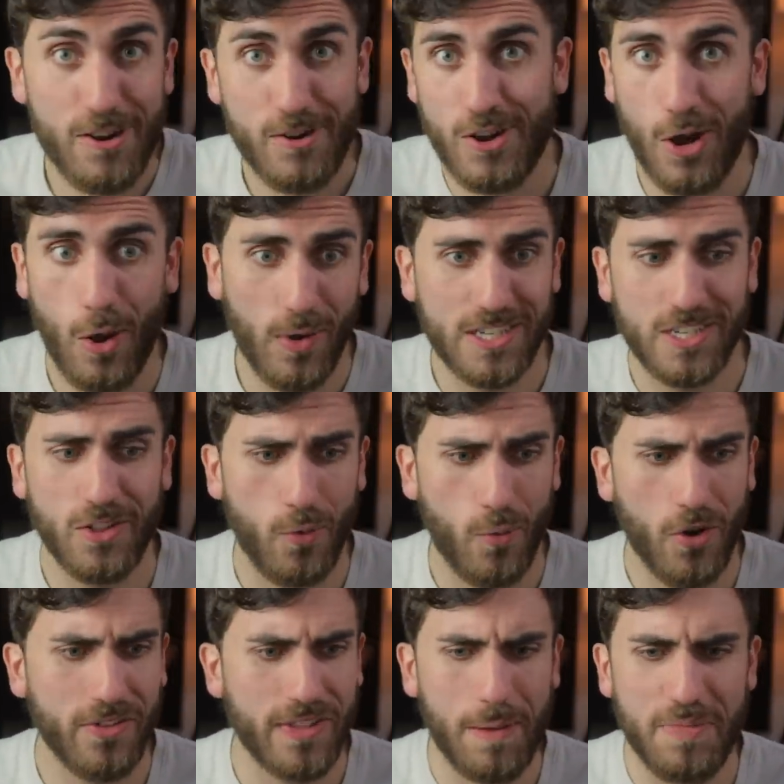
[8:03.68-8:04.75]
I hear "go into the
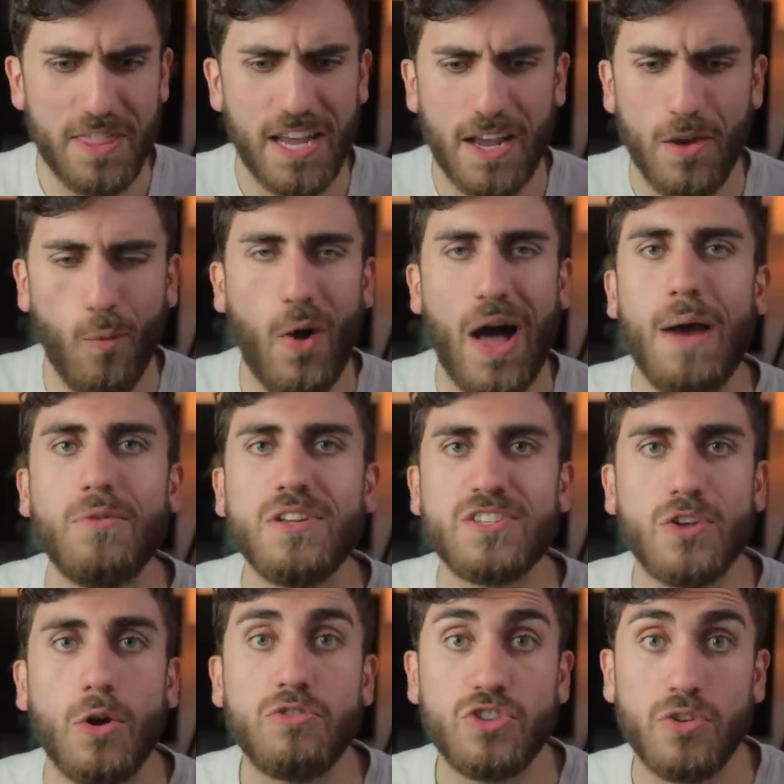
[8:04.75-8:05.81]
world," I'm thinking, why would
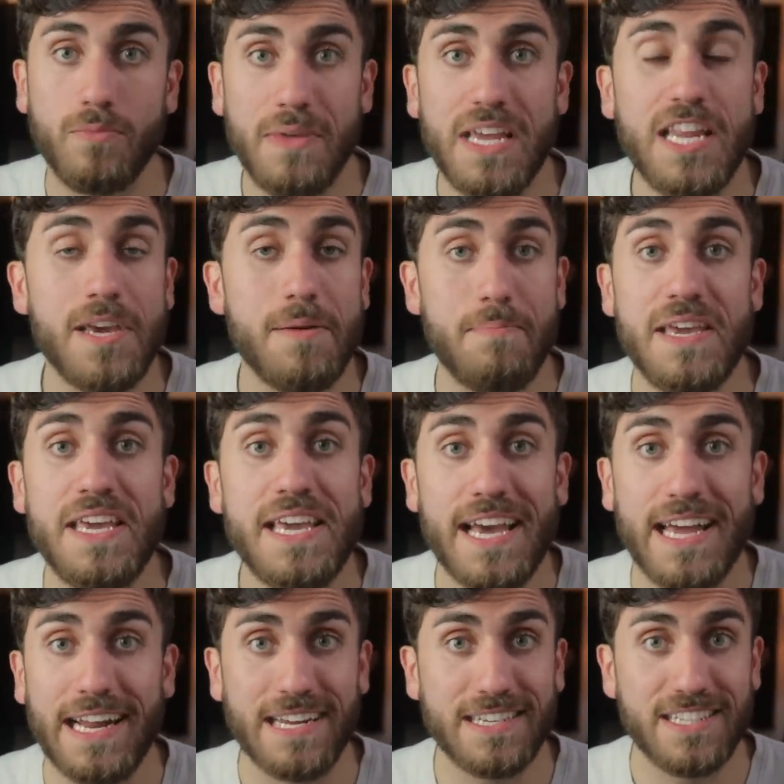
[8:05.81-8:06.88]
social media be
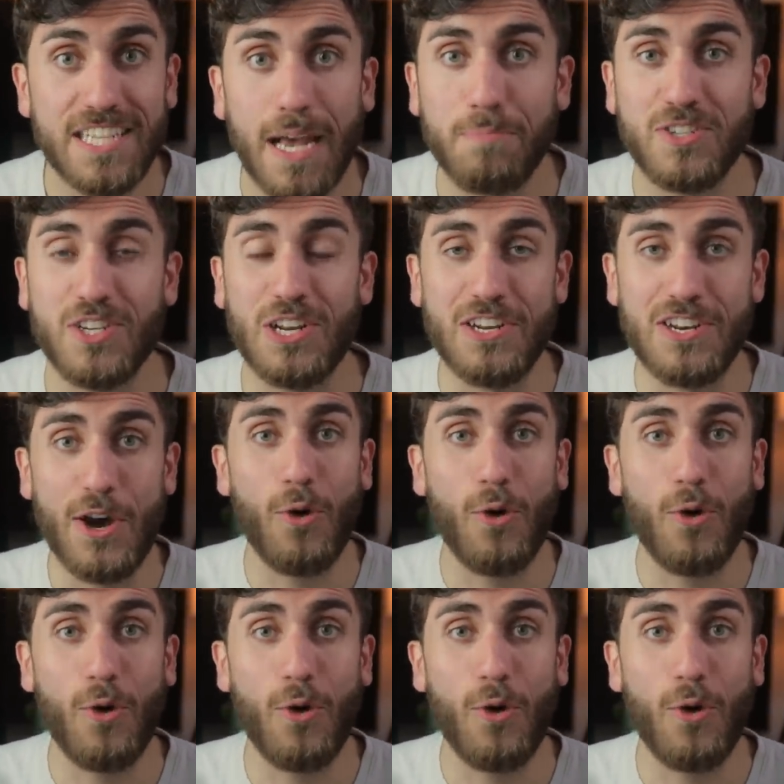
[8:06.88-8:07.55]
an exception?